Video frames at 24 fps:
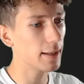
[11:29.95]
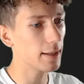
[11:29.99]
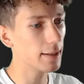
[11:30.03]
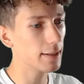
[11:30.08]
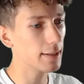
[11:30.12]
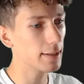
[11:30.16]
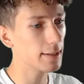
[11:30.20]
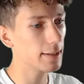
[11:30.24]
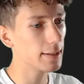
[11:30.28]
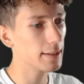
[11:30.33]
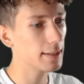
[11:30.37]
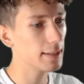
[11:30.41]
it a
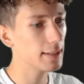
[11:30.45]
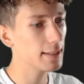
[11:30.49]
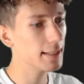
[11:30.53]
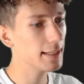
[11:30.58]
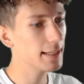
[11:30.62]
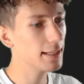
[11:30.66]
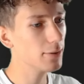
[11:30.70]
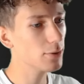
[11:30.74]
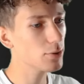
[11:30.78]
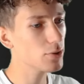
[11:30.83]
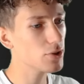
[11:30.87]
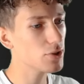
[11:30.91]

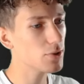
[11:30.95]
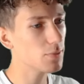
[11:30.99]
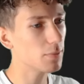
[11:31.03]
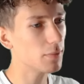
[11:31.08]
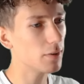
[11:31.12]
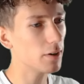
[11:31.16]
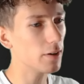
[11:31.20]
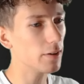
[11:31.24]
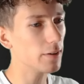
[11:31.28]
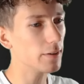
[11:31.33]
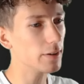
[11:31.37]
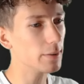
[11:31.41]
little
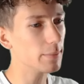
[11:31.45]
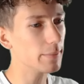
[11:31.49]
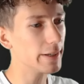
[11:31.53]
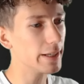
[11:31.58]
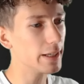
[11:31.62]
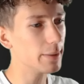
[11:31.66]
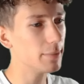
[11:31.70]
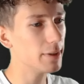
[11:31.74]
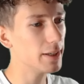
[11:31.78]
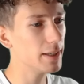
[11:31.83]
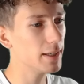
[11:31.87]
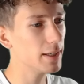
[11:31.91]
smaller
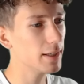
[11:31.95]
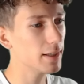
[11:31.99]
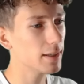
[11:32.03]
maybe,